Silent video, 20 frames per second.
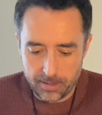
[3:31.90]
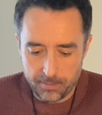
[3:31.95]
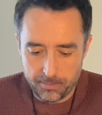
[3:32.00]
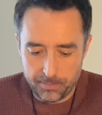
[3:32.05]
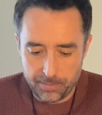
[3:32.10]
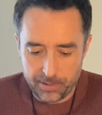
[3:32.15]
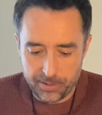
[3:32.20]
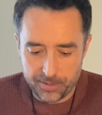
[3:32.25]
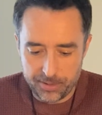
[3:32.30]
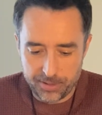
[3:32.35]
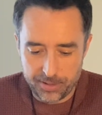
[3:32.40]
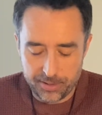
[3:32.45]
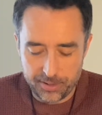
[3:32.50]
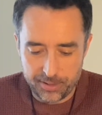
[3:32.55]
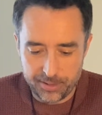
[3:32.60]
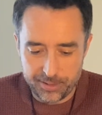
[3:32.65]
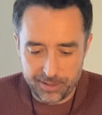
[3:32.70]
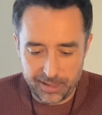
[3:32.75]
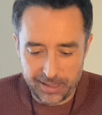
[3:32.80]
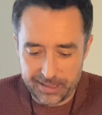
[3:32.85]

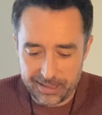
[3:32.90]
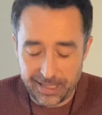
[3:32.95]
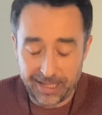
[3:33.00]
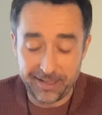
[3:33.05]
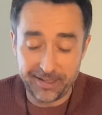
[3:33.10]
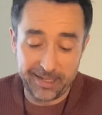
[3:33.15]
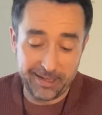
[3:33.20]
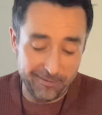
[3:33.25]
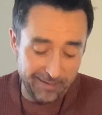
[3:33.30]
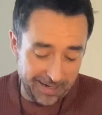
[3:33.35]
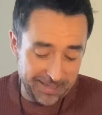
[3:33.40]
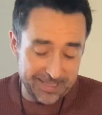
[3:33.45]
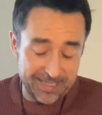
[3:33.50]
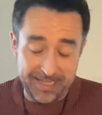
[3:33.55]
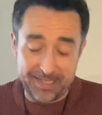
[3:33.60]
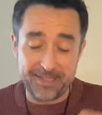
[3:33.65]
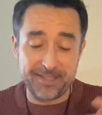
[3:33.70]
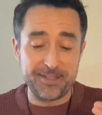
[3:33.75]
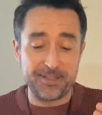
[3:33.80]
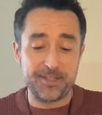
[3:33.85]
it's like your
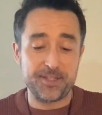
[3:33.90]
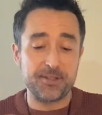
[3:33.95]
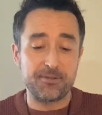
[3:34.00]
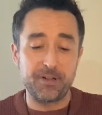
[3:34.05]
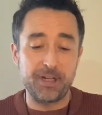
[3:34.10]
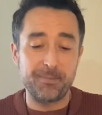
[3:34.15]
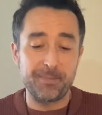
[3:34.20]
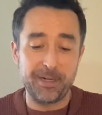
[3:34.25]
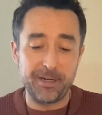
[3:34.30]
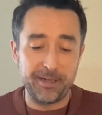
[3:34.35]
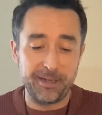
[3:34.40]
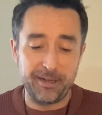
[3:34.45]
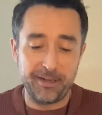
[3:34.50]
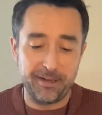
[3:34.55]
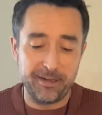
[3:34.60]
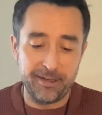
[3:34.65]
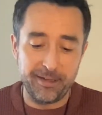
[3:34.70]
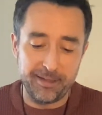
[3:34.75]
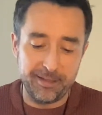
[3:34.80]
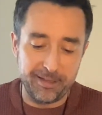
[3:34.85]
ancestors are screaming at you
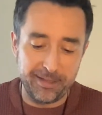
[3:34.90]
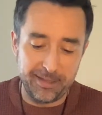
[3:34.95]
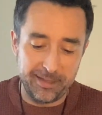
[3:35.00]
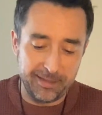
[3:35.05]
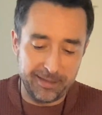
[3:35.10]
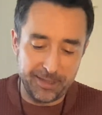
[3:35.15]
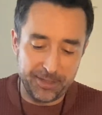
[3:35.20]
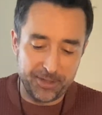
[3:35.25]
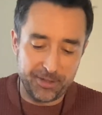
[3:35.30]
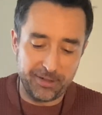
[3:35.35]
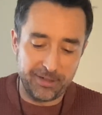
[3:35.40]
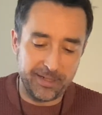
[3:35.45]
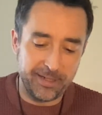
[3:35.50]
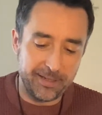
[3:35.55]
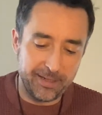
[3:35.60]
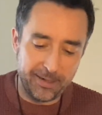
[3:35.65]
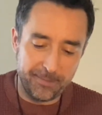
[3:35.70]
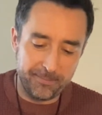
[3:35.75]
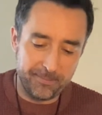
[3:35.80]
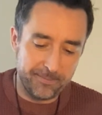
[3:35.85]
here. Literally,
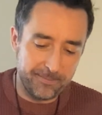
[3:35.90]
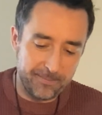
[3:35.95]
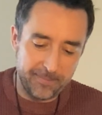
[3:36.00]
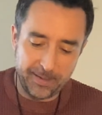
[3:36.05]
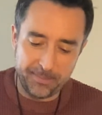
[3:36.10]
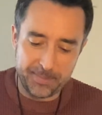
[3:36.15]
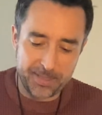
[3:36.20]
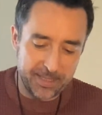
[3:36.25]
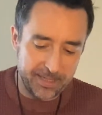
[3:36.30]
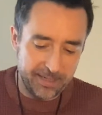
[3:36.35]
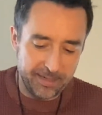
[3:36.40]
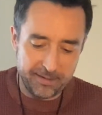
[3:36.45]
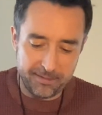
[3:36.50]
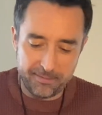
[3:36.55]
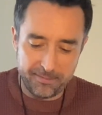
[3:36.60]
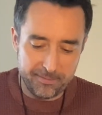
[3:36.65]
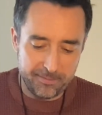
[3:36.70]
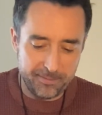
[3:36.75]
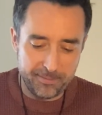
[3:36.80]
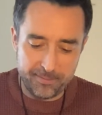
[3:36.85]
I'm
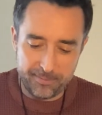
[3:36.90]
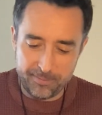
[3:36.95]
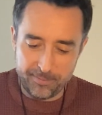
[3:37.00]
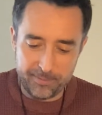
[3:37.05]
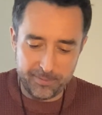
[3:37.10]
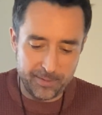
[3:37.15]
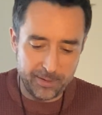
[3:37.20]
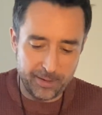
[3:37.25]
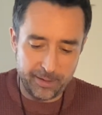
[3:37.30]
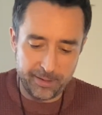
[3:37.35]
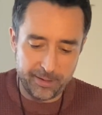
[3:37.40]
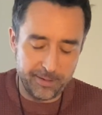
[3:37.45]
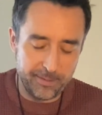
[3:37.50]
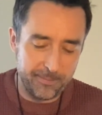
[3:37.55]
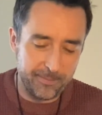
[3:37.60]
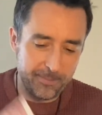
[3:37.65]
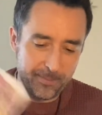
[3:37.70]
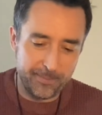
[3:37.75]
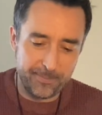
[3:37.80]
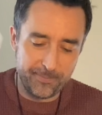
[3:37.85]
seeing
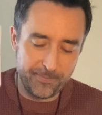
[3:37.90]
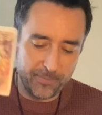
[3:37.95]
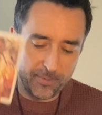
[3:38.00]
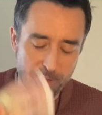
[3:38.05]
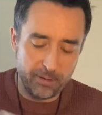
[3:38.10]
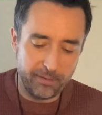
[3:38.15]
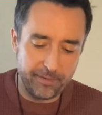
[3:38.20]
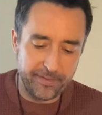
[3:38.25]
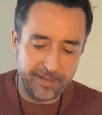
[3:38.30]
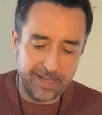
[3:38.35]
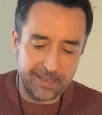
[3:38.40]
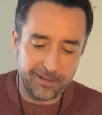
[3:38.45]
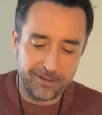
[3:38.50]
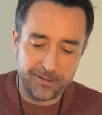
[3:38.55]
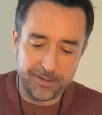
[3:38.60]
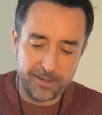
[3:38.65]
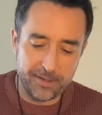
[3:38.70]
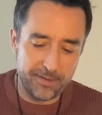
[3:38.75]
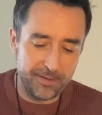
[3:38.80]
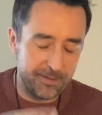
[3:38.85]

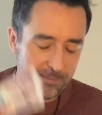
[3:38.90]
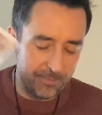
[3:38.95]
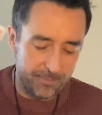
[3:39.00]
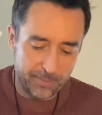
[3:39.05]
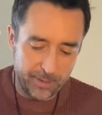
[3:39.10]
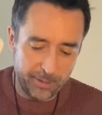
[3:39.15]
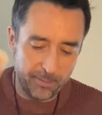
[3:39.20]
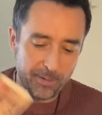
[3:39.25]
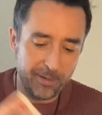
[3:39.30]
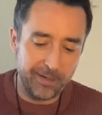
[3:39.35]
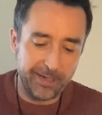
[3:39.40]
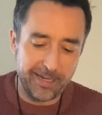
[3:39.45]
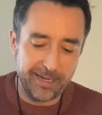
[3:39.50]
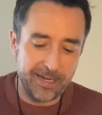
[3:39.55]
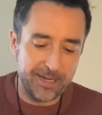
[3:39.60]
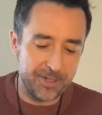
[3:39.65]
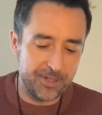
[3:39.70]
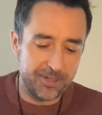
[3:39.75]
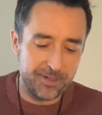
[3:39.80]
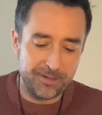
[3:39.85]
Othala,
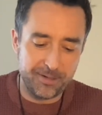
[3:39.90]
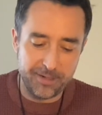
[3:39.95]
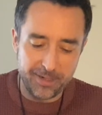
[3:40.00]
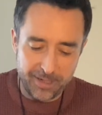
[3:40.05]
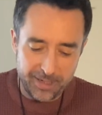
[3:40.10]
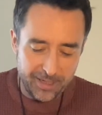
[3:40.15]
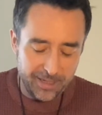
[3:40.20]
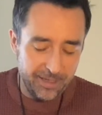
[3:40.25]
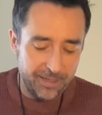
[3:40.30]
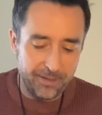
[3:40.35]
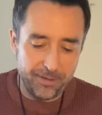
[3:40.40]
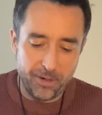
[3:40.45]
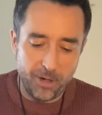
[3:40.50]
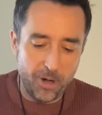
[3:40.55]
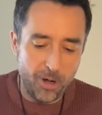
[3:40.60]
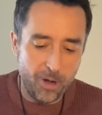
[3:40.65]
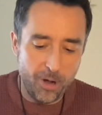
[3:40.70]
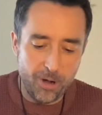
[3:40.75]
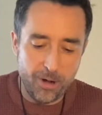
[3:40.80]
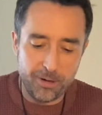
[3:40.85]
communication, the
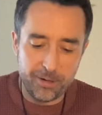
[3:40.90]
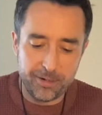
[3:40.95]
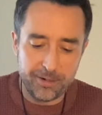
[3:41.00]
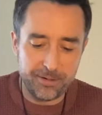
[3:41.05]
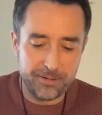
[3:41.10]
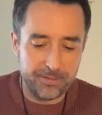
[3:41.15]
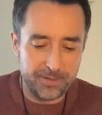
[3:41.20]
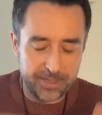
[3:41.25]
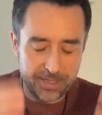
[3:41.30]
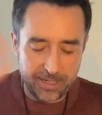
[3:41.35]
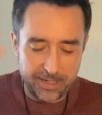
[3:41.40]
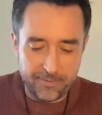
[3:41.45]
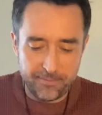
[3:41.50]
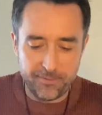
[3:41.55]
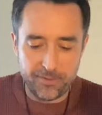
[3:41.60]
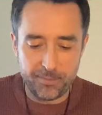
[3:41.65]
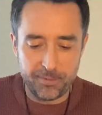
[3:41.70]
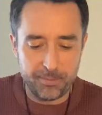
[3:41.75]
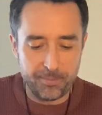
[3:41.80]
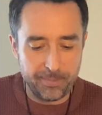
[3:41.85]
hawk, seeing
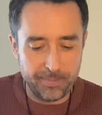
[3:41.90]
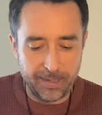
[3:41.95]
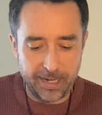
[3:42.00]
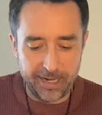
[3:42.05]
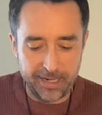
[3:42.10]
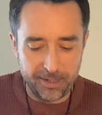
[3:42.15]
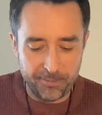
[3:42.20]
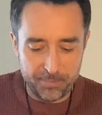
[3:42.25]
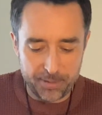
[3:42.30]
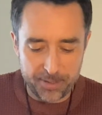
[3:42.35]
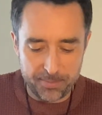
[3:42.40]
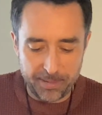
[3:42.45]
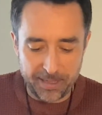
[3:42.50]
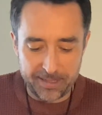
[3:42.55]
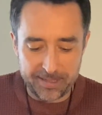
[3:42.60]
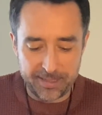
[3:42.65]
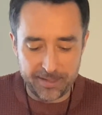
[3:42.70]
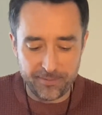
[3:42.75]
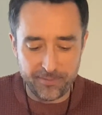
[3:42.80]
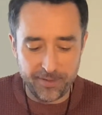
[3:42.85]
from a higher
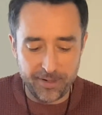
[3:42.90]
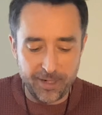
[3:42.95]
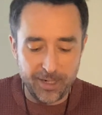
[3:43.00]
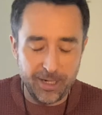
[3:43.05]
perspective.